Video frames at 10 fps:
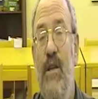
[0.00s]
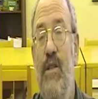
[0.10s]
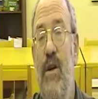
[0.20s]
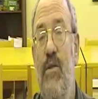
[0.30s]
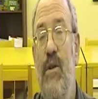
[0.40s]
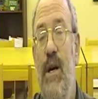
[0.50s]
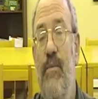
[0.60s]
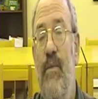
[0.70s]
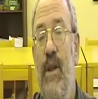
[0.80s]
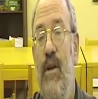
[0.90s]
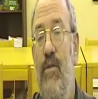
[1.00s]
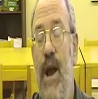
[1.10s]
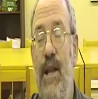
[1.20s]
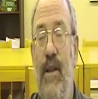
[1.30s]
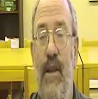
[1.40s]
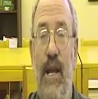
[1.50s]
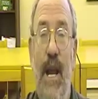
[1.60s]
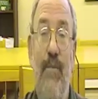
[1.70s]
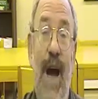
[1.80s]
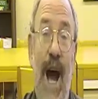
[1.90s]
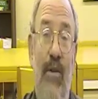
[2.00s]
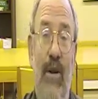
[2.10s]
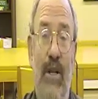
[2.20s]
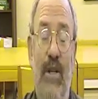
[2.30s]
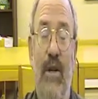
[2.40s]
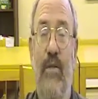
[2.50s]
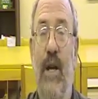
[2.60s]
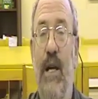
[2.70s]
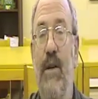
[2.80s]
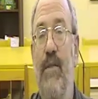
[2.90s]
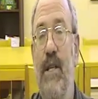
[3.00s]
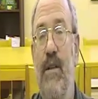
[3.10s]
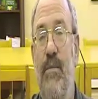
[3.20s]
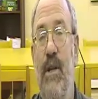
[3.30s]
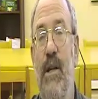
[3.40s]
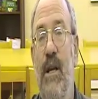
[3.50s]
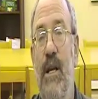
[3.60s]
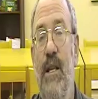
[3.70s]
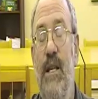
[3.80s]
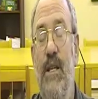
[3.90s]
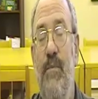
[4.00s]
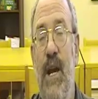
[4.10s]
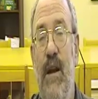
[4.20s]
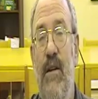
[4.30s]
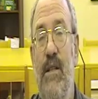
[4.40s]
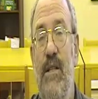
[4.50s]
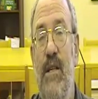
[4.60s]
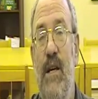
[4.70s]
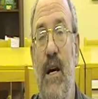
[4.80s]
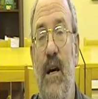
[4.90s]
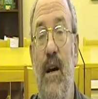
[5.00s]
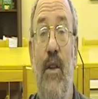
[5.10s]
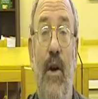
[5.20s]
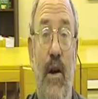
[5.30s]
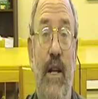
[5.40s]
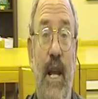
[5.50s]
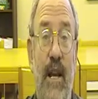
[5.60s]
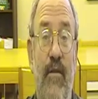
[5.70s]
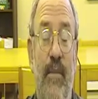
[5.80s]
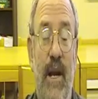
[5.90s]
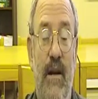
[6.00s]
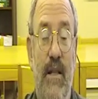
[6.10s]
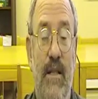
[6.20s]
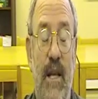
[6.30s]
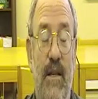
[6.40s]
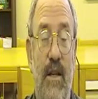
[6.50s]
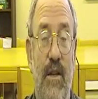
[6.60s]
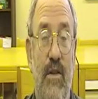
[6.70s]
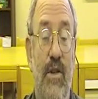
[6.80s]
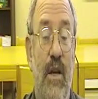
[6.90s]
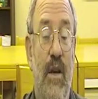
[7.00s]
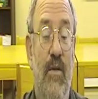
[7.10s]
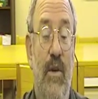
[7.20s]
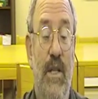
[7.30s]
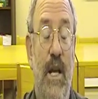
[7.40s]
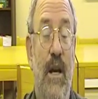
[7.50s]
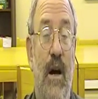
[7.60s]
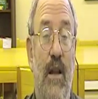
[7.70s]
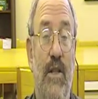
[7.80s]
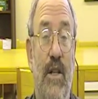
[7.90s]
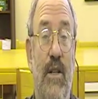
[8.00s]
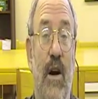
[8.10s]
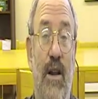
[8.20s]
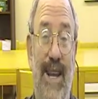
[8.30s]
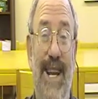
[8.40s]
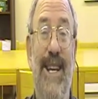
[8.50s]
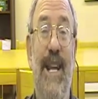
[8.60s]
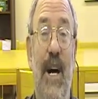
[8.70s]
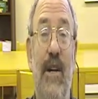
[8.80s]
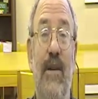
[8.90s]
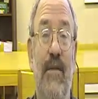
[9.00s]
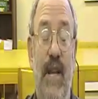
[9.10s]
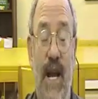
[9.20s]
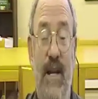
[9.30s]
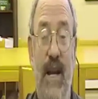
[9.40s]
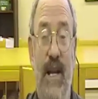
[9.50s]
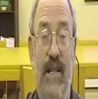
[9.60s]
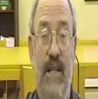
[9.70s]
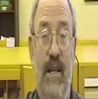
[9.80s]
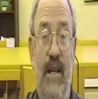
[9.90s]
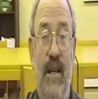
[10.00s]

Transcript: So um, rather than a power assertive kind of discipline, these parents, uh, authoritative parents, tend to use what psychologists call inductive techniques.